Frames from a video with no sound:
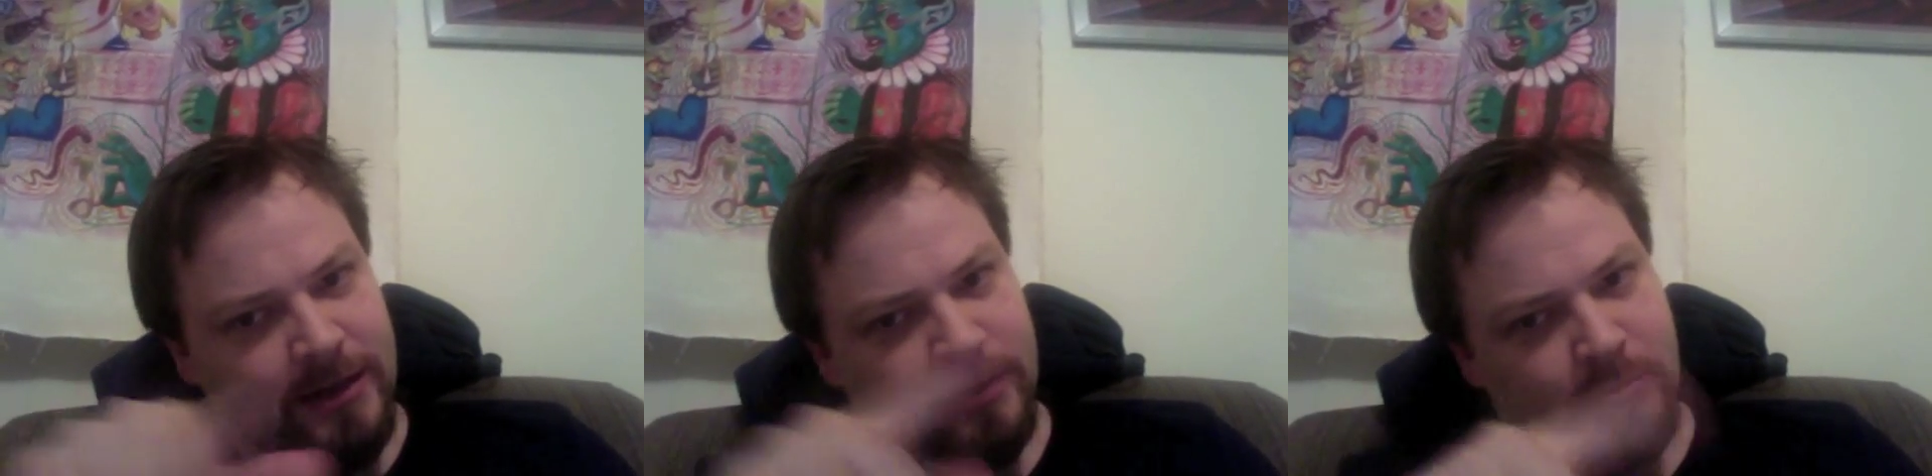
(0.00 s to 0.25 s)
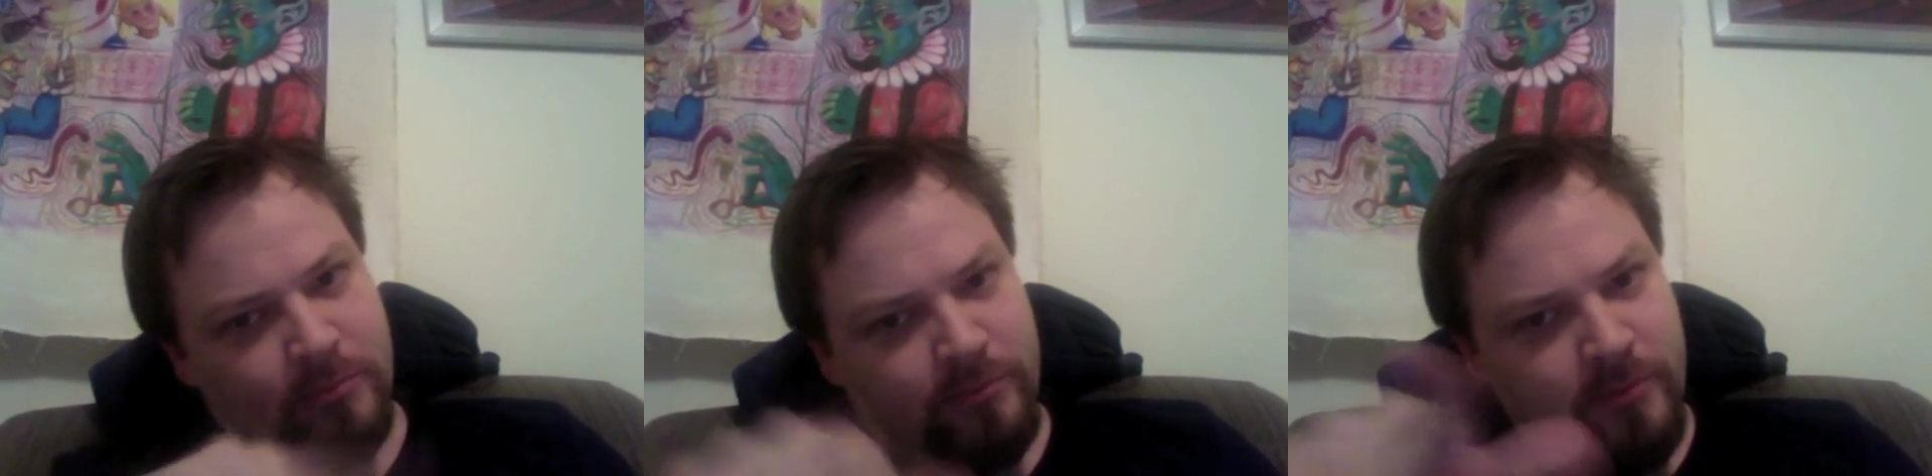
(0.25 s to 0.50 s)

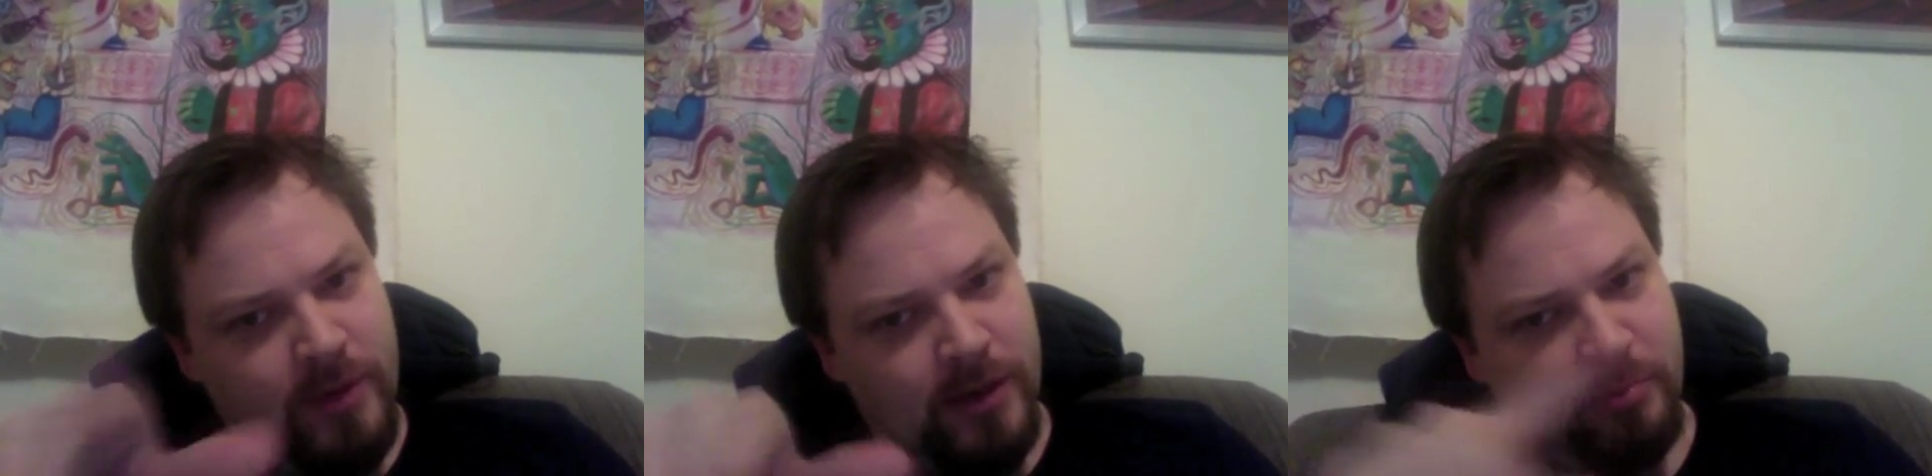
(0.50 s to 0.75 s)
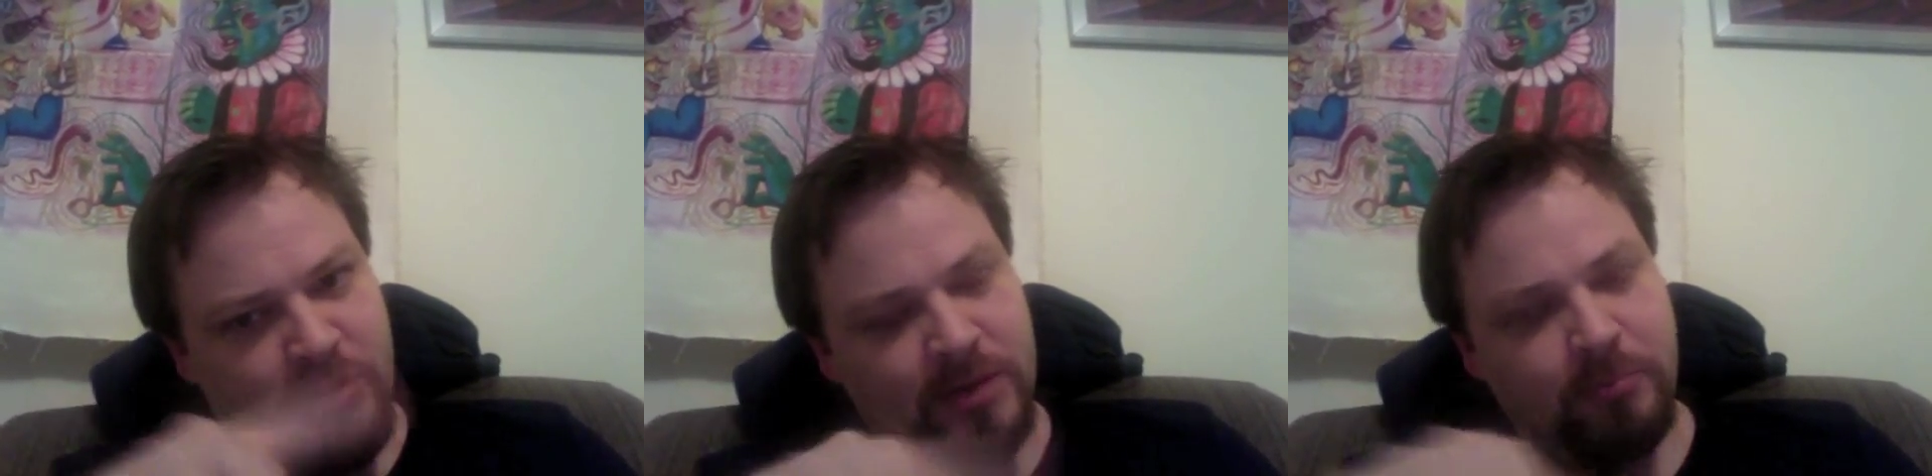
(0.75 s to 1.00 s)
I'm
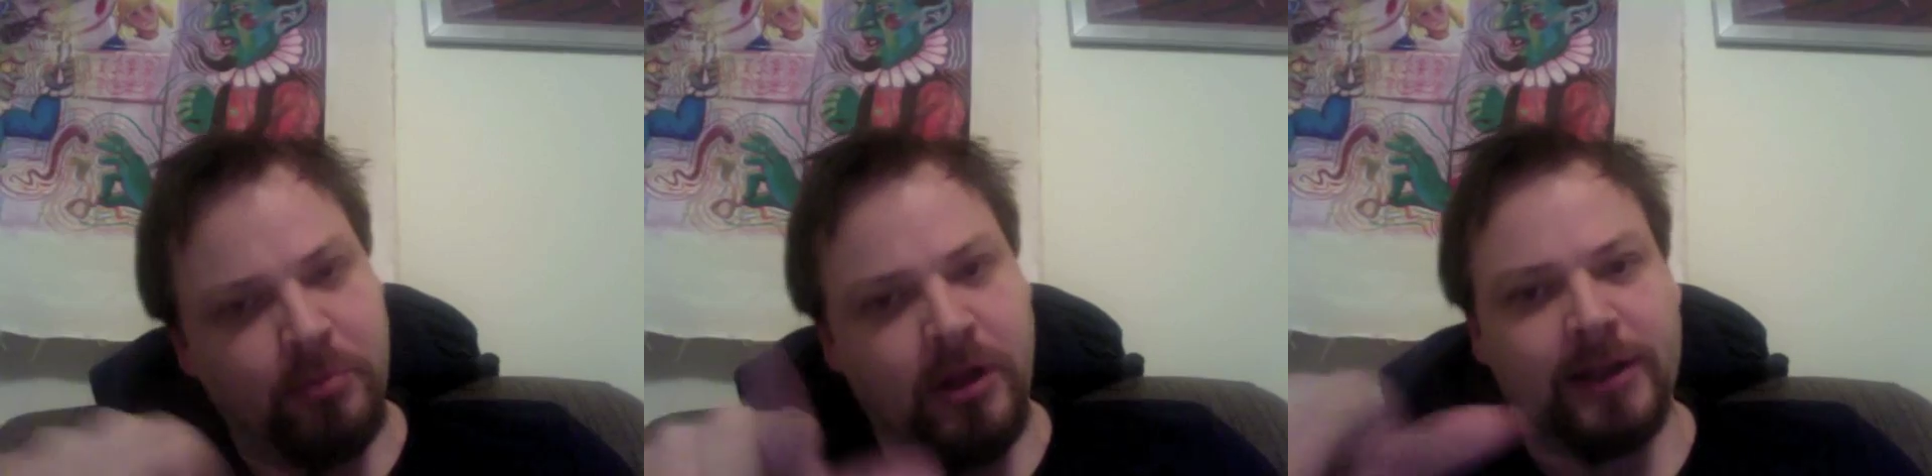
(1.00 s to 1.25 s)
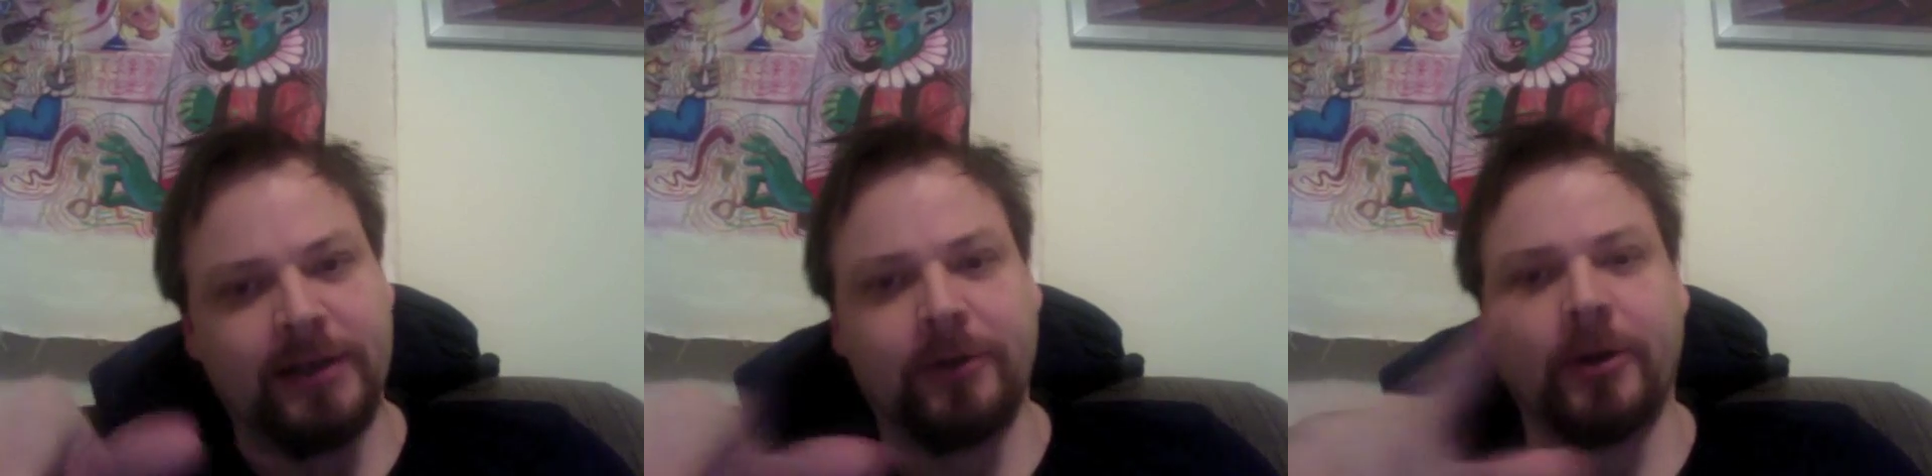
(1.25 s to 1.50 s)

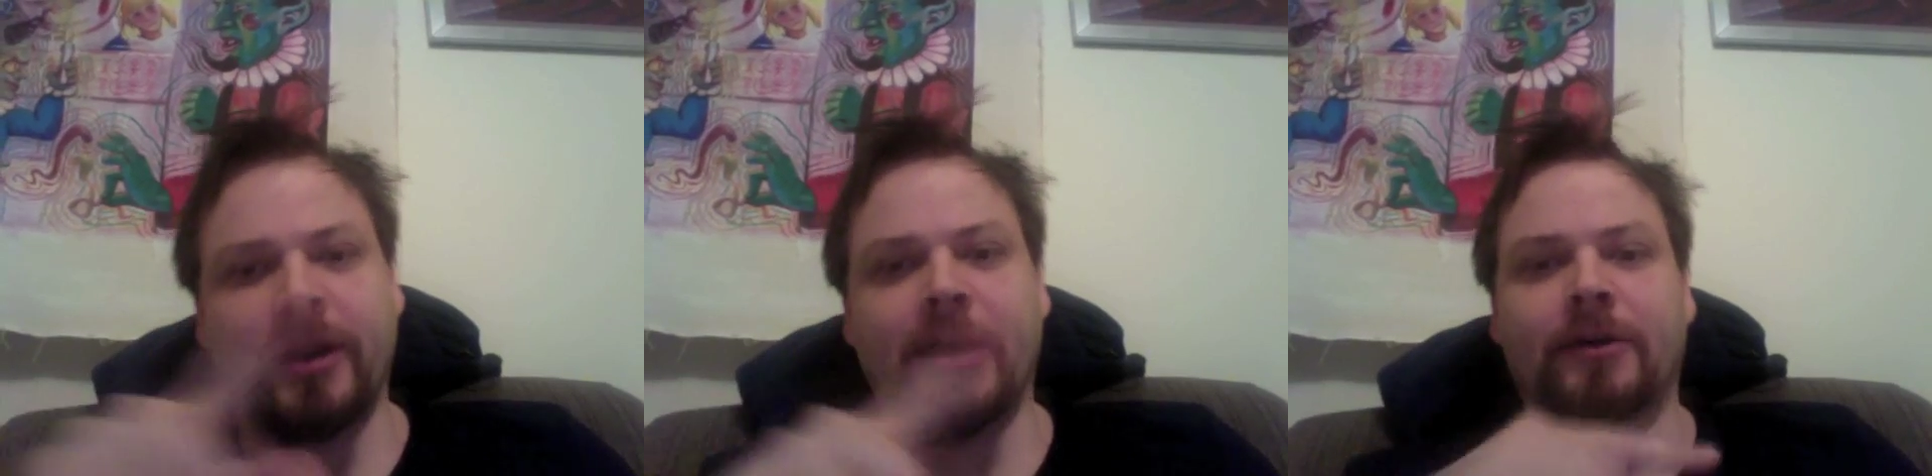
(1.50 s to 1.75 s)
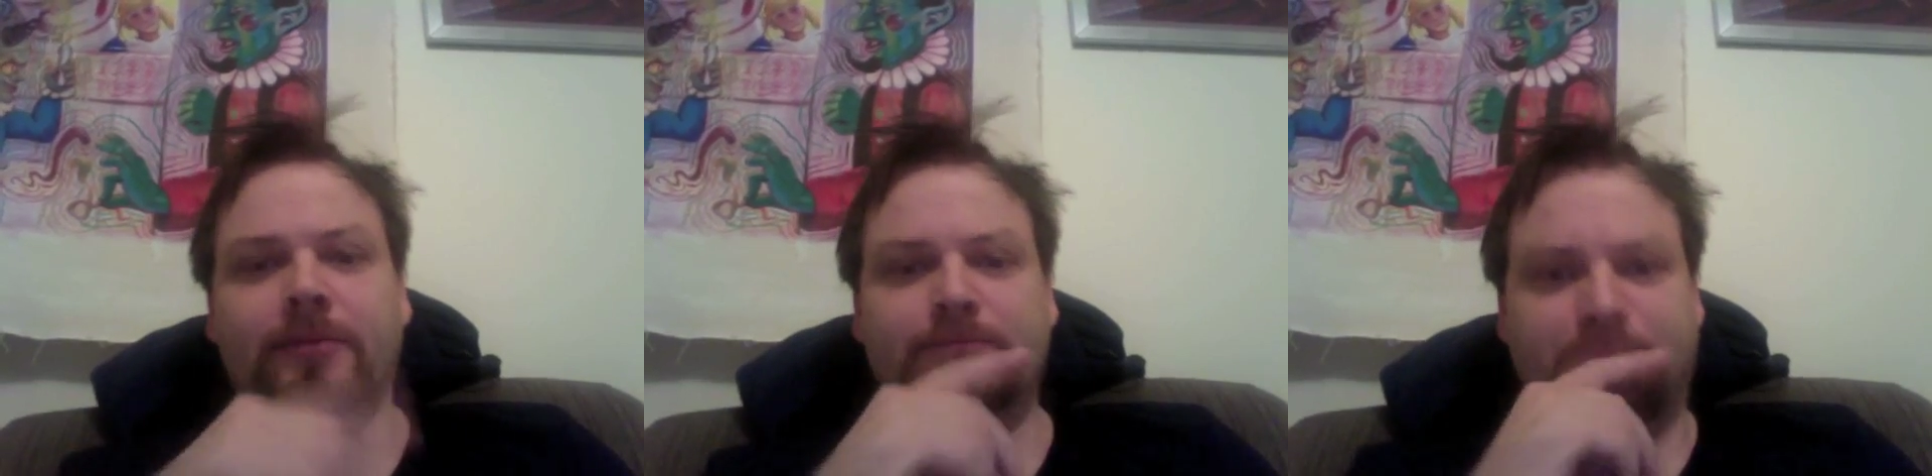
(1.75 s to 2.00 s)
pinballing
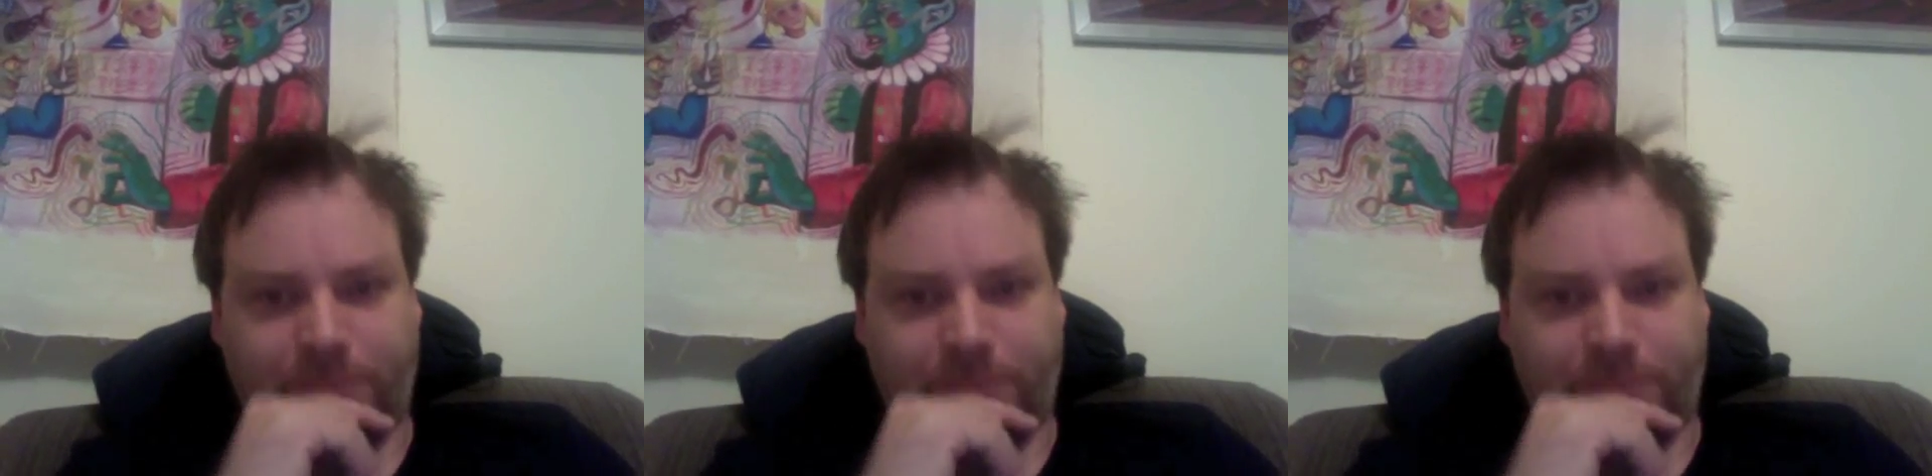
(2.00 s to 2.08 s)
around,